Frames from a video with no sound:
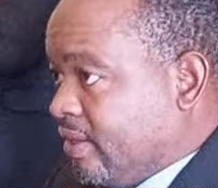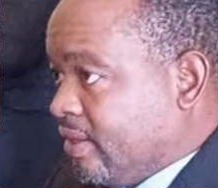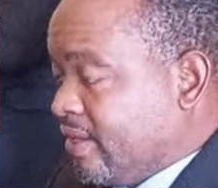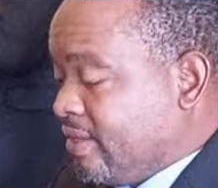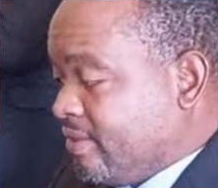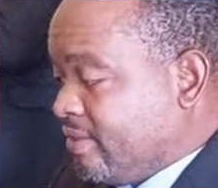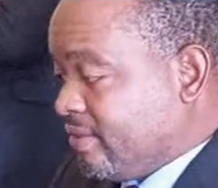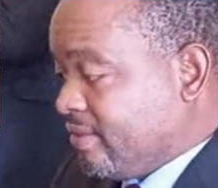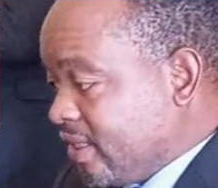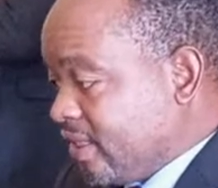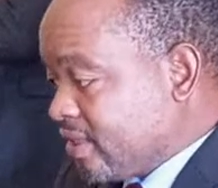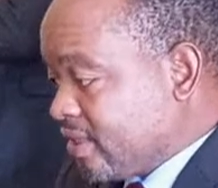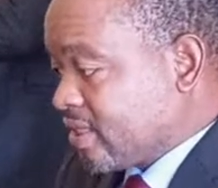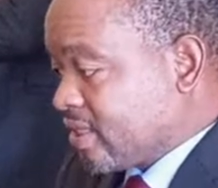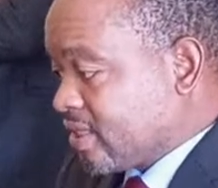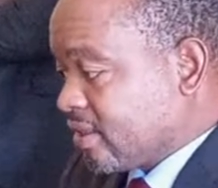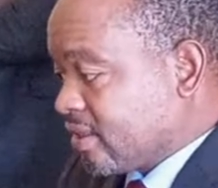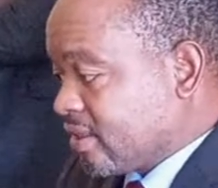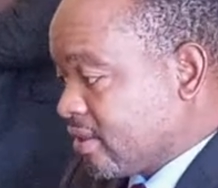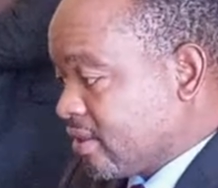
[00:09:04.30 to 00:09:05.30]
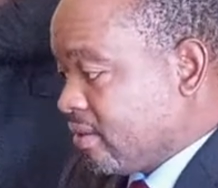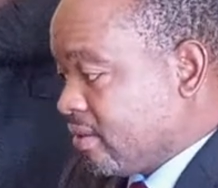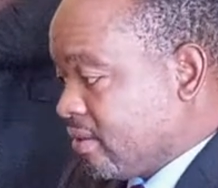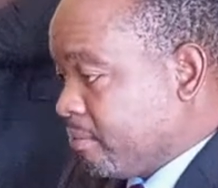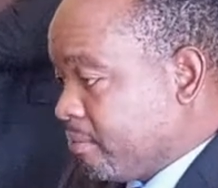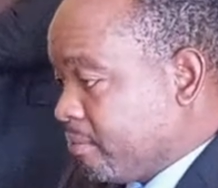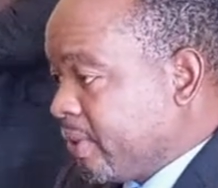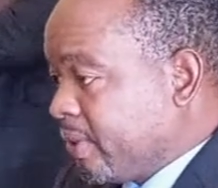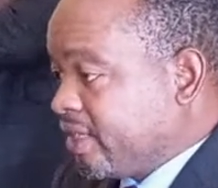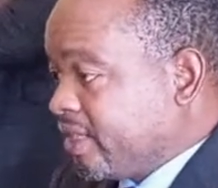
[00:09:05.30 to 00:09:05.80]
this
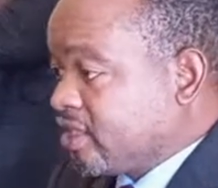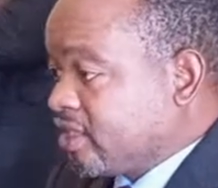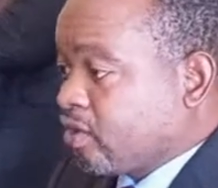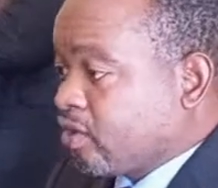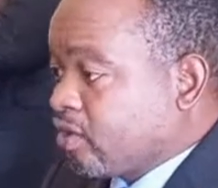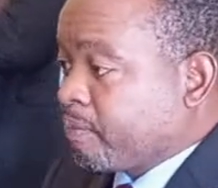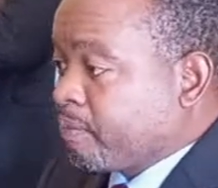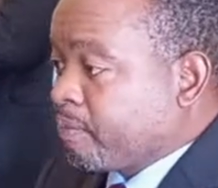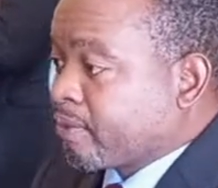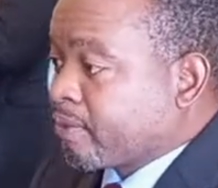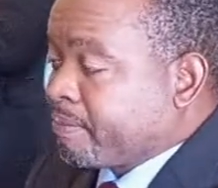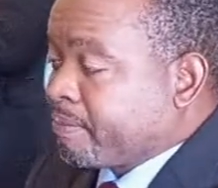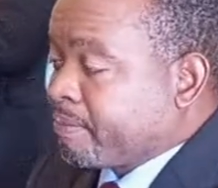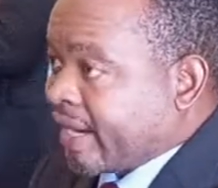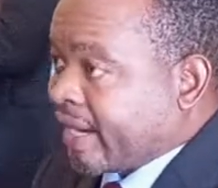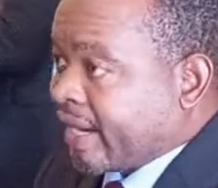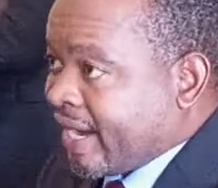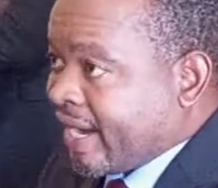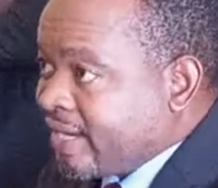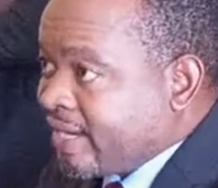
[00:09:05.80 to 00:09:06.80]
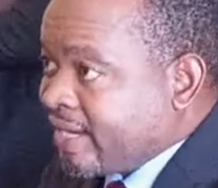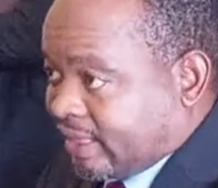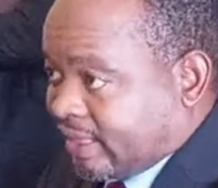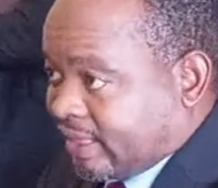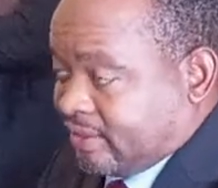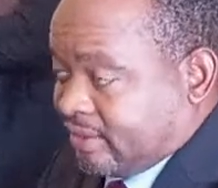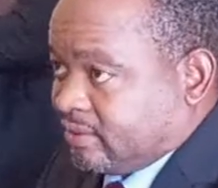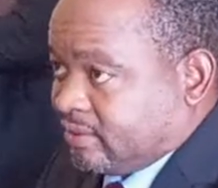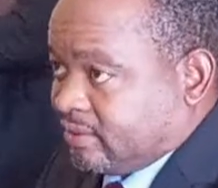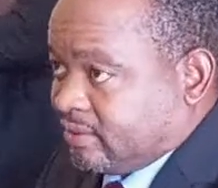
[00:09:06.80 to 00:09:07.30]
political propaganda
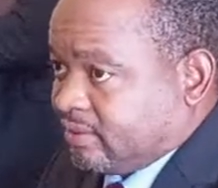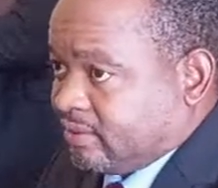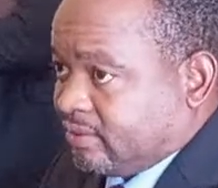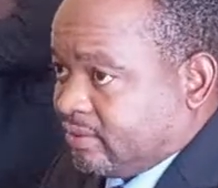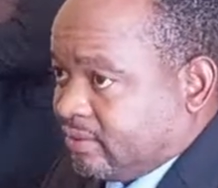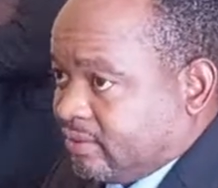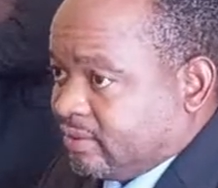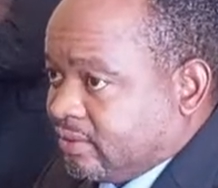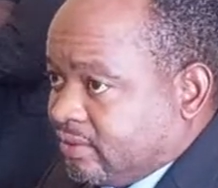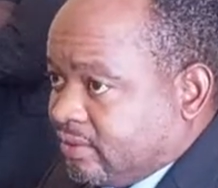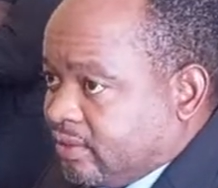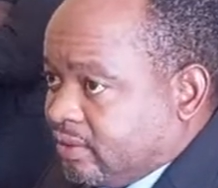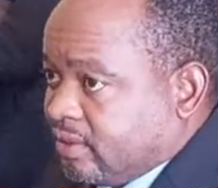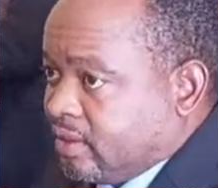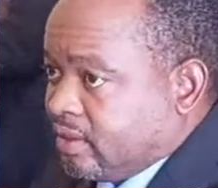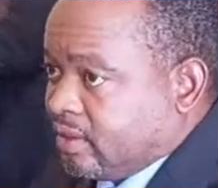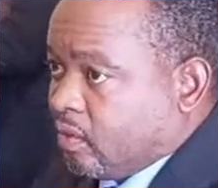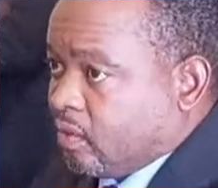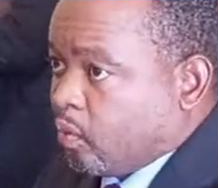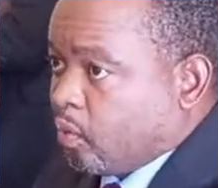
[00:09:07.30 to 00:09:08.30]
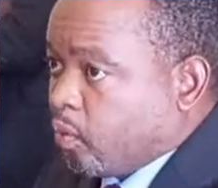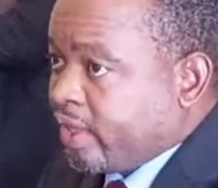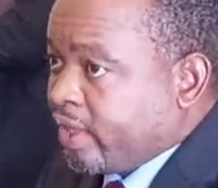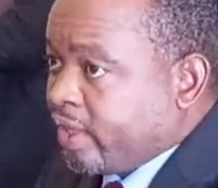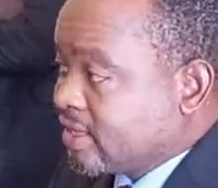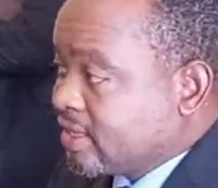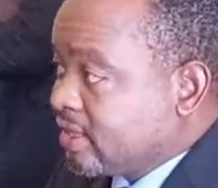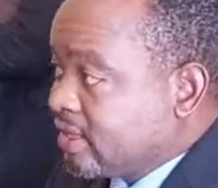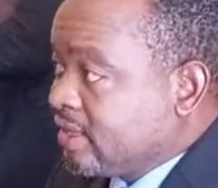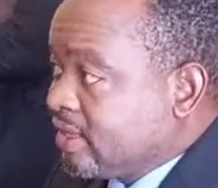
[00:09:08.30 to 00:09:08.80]
which
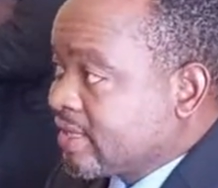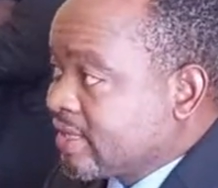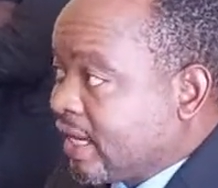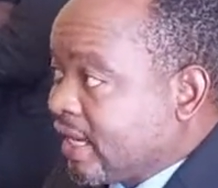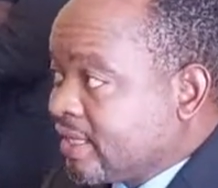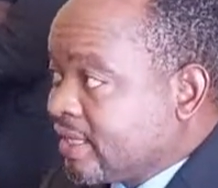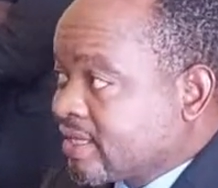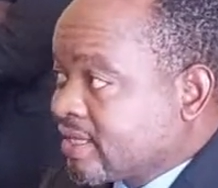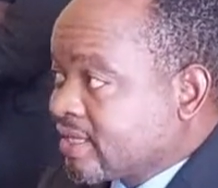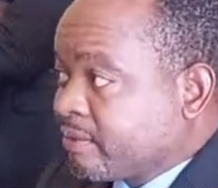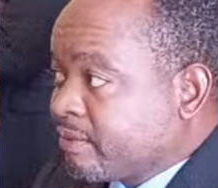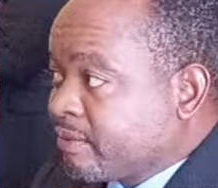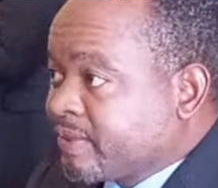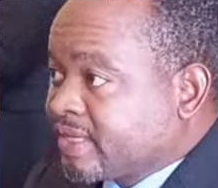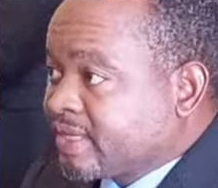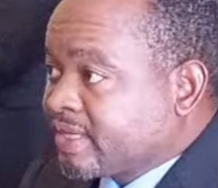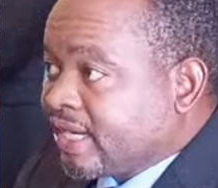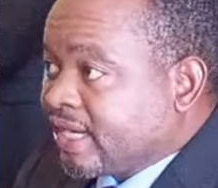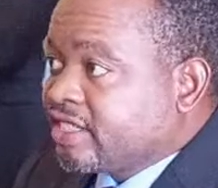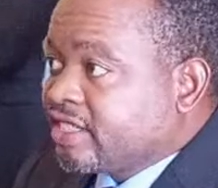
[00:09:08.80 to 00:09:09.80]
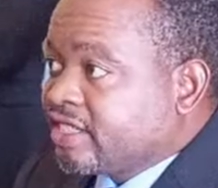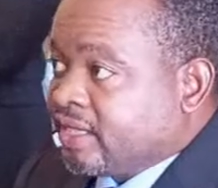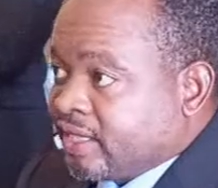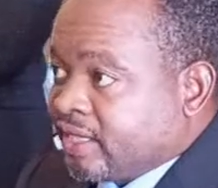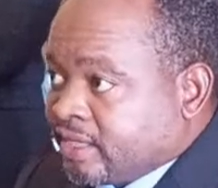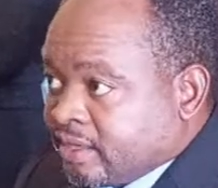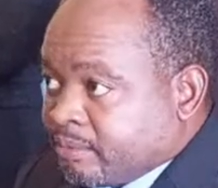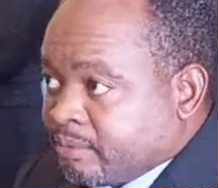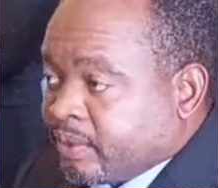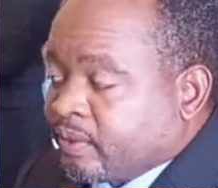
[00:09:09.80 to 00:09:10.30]
is
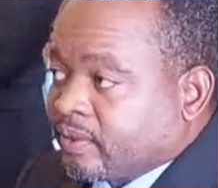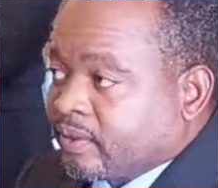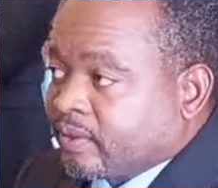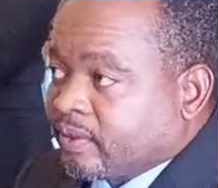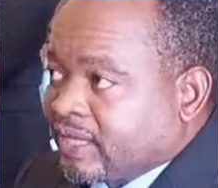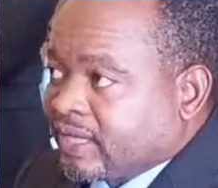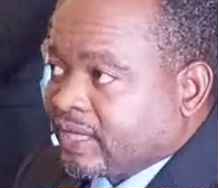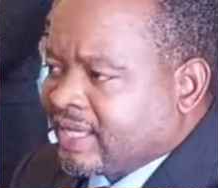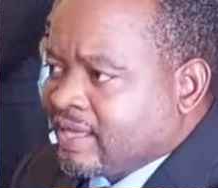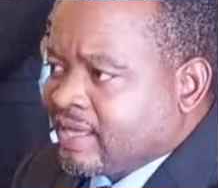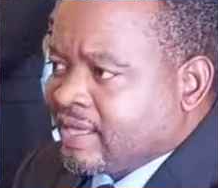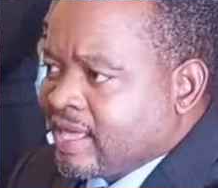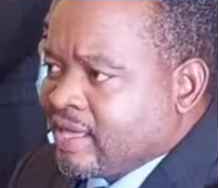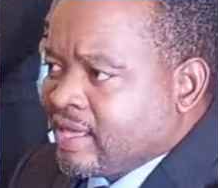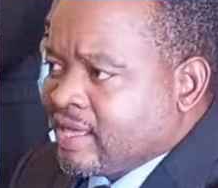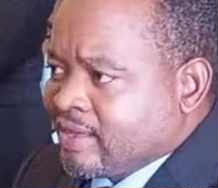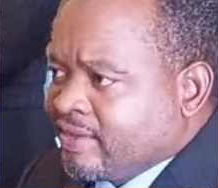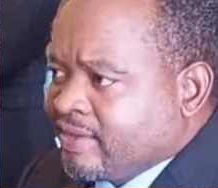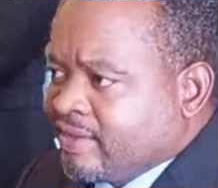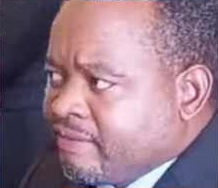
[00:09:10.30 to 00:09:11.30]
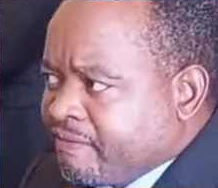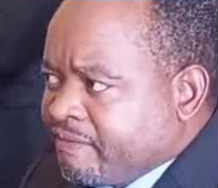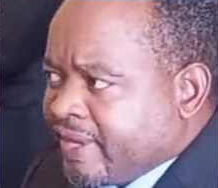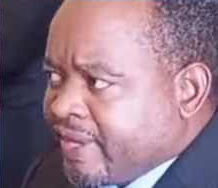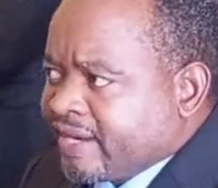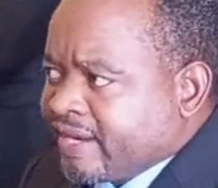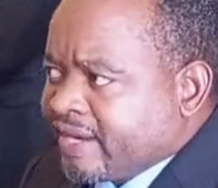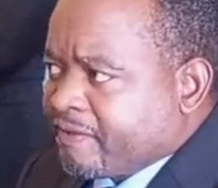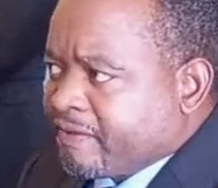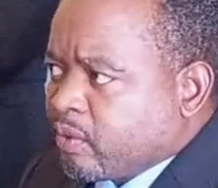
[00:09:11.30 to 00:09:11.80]
unsubstantiated. The very
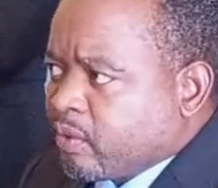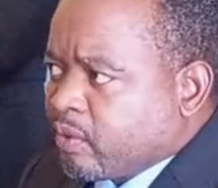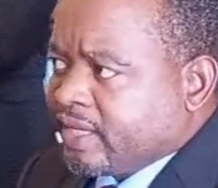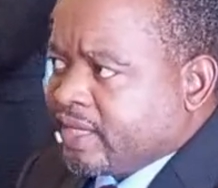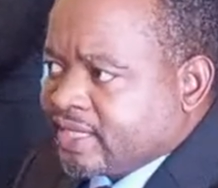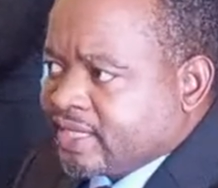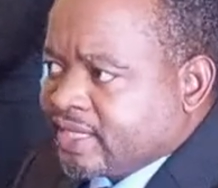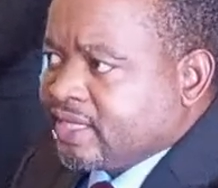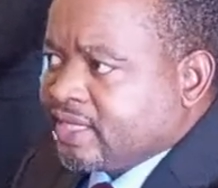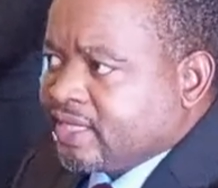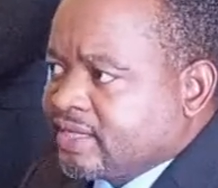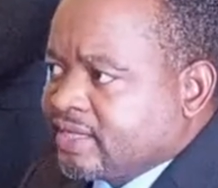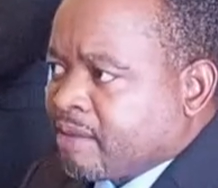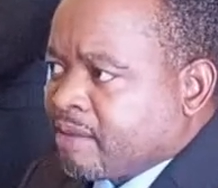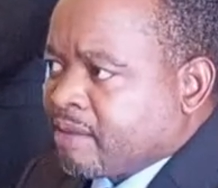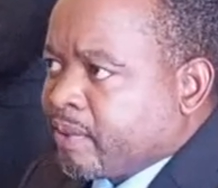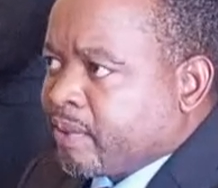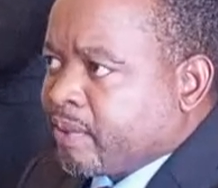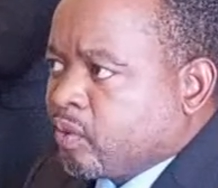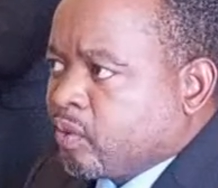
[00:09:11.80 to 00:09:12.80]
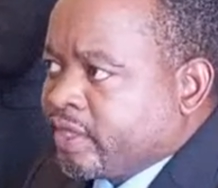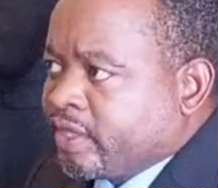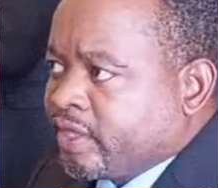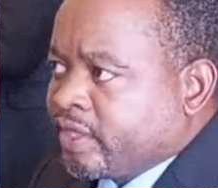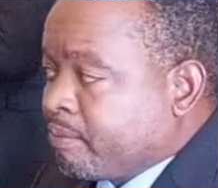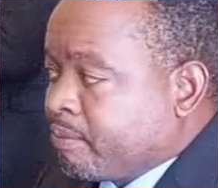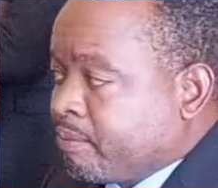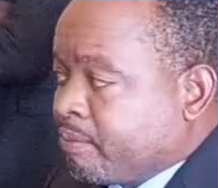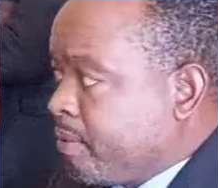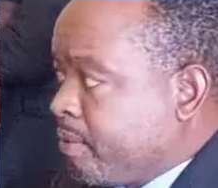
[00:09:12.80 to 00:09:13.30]
foundations upon which the
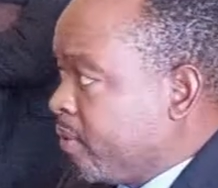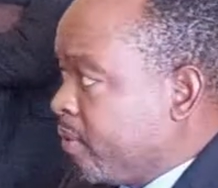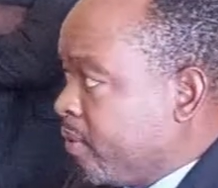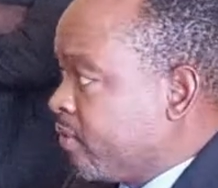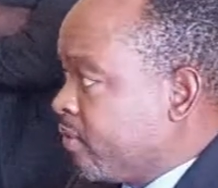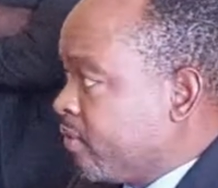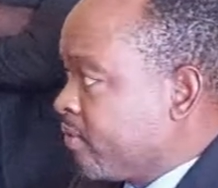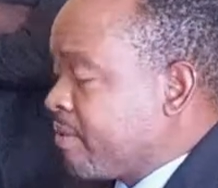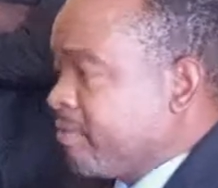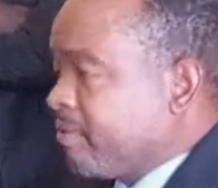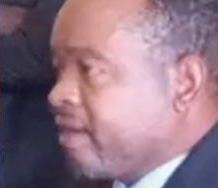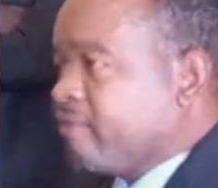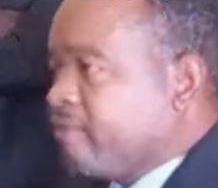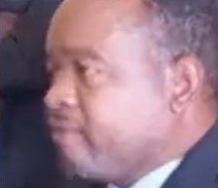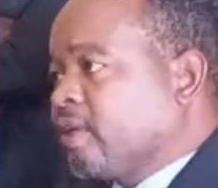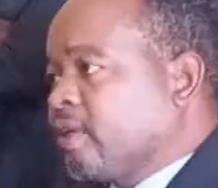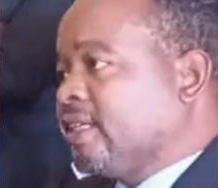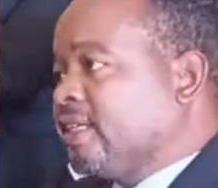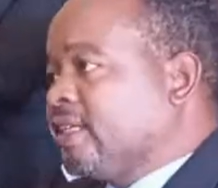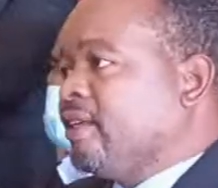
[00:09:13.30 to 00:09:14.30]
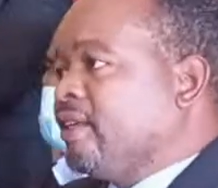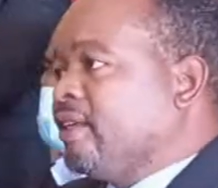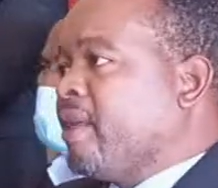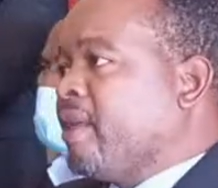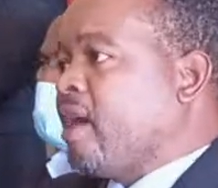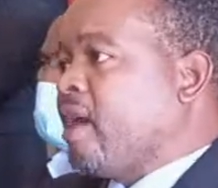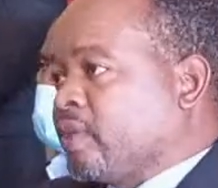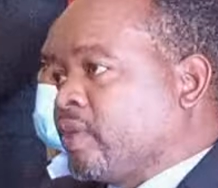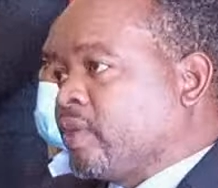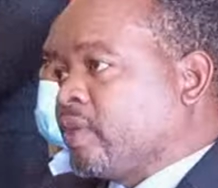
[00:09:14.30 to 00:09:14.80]
people of Zambia voted them
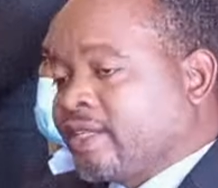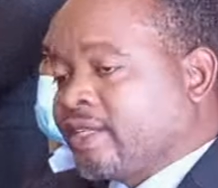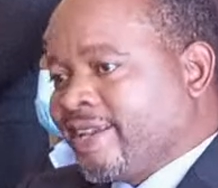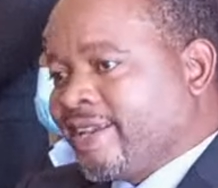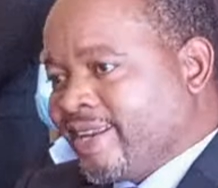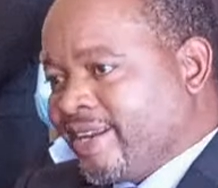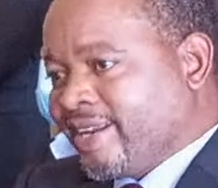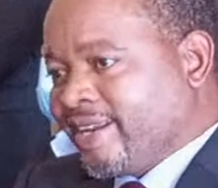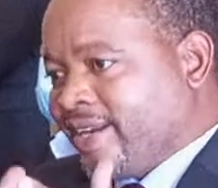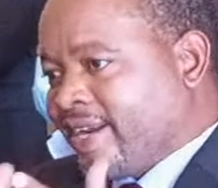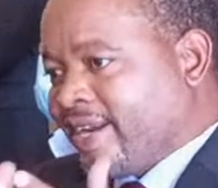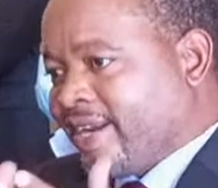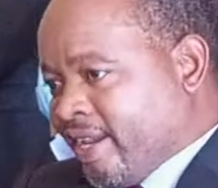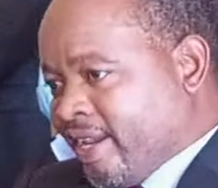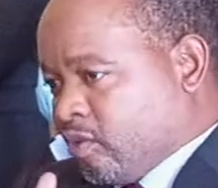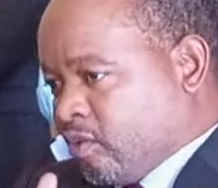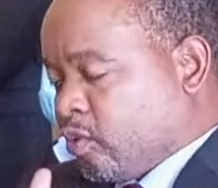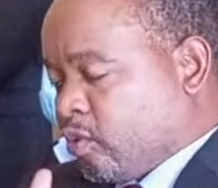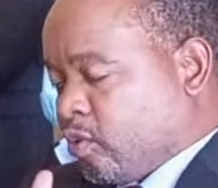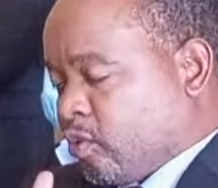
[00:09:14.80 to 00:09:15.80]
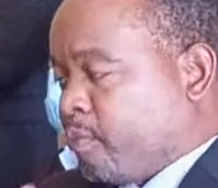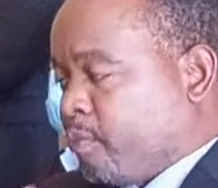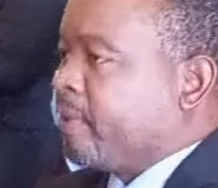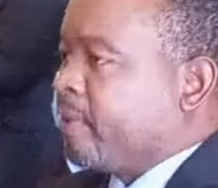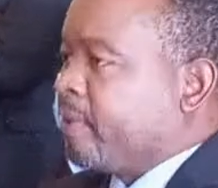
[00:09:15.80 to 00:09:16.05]
out, lying to people.